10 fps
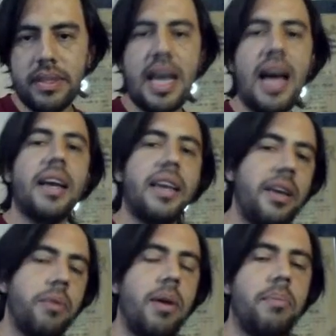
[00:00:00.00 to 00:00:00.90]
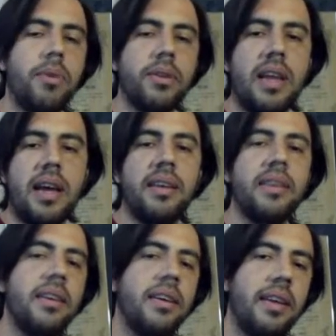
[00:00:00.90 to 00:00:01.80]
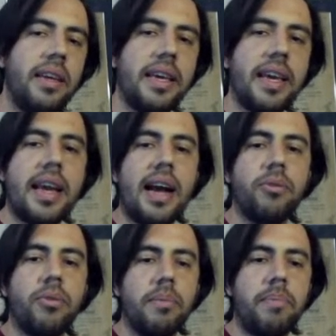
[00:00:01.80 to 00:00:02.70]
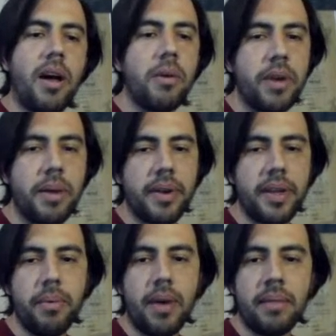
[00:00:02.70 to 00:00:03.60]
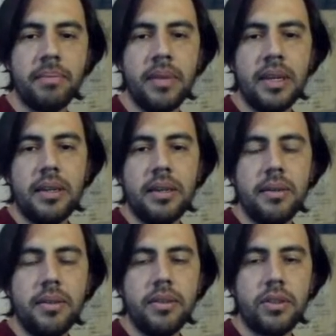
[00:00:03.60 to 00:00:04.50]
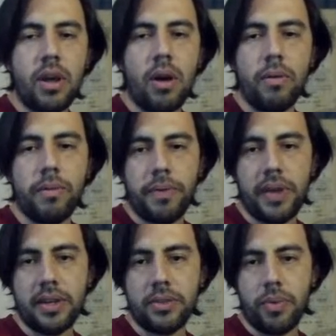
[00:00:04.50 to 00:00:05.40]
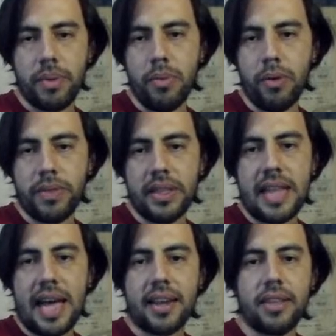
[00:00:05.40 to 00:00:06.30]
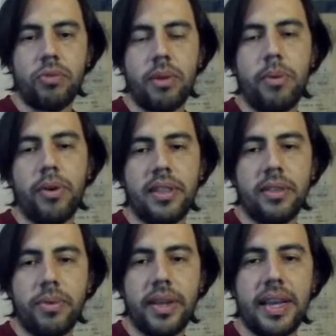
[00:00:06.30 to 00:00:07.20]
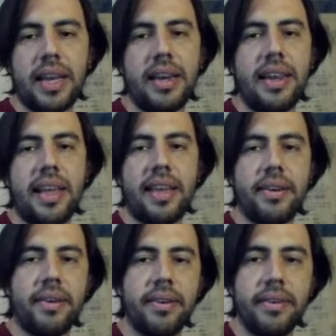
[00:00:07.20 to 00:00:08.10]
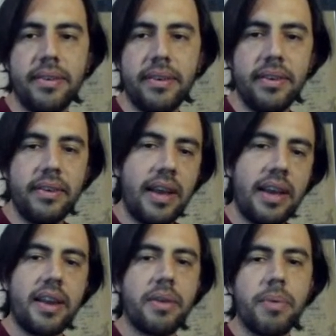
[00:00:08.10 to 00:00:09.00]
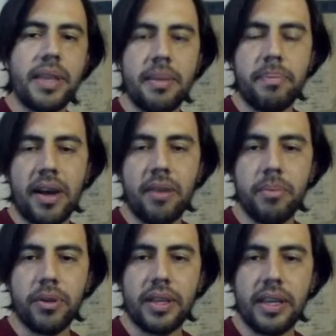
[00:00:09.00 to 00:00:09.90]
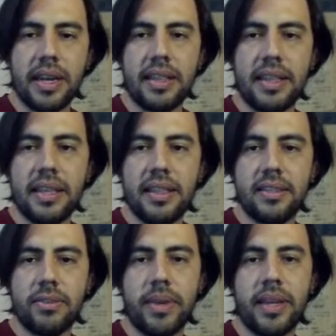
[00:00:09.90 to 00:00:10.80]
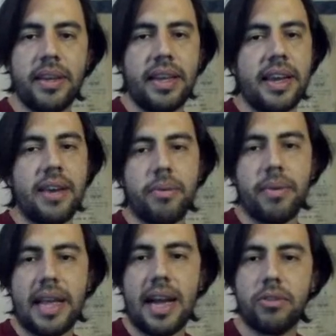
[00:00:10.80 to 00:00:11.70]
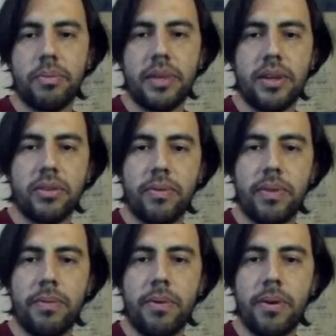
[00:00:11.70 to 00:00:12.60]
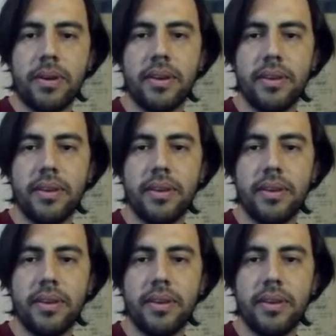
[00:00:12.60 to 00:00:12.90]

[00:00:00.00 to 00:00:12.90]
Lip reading: Yeah, and here one more time. He can capture the pawn whenever he wants. So Pierce remove the target to avoid the trick and later win the pawn. But here I dig this trick. He cannot recapture because of the fork.